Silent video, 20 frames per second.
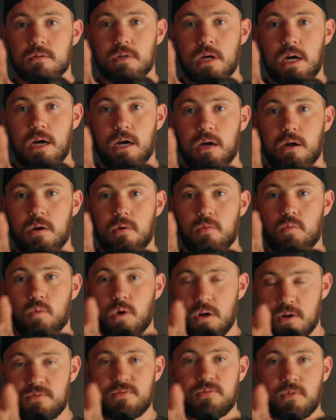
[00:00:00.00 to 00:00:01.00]

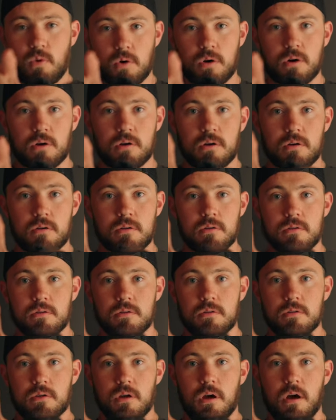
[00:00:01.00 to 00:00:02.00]
1.4
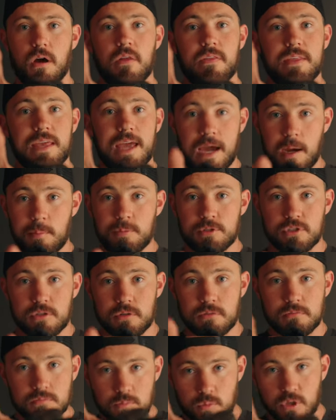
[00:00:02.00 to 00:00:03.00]
on the
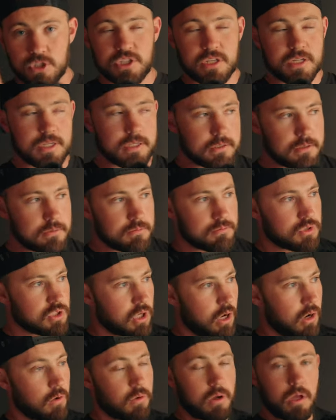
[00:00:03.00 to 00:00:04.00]
aperture, which it is.
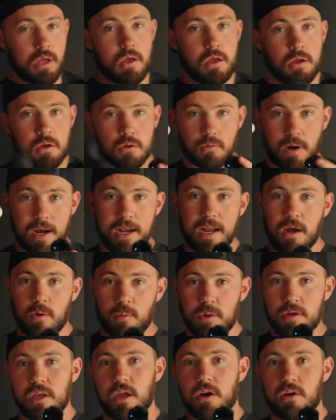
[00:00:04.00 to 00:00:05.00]
So right now
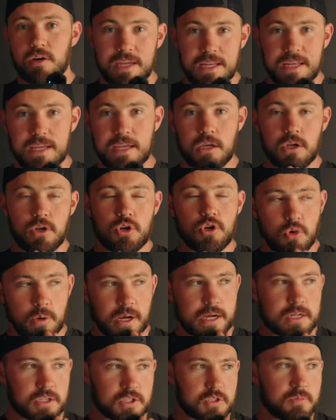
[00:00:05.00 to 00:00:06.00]
we are getting
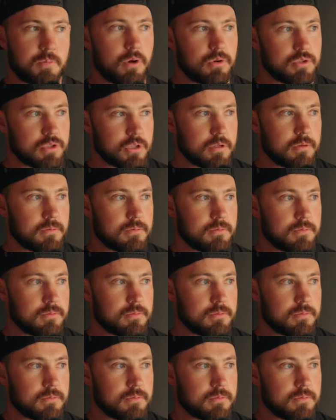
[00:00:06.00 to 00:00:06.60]
correct exposure.